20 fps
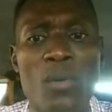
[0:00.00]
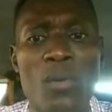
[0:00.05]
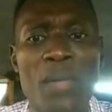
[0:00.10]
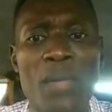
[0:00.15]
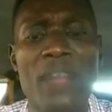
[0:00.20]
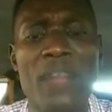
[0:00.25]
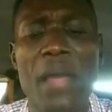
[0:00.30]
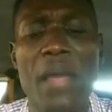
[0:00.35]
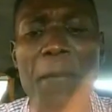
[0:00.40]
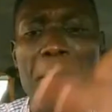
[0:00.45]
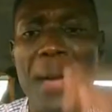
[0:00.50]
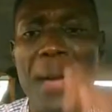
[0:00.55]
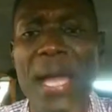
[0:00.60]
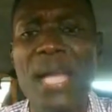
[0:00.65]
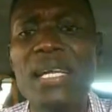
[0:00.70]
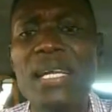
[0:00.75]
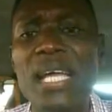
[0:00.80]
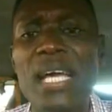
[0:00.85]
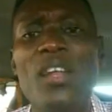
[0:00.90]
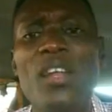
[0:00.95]
Now,
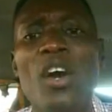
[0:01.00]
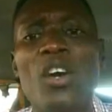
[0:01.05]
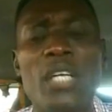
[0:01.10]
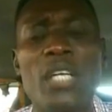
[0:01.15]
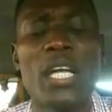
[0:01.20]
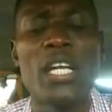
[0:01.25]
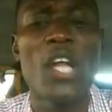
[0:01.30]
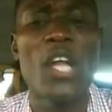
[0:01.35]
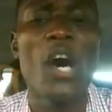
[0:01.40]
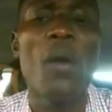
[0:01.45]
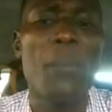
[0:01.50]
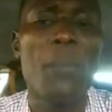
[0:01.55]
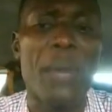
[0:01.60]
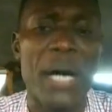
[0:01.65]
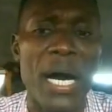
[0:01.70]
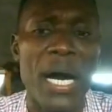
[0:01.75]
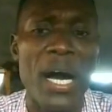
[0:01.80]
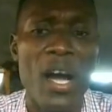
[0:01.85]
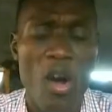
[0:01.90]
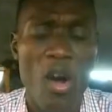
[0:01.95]
depending on the number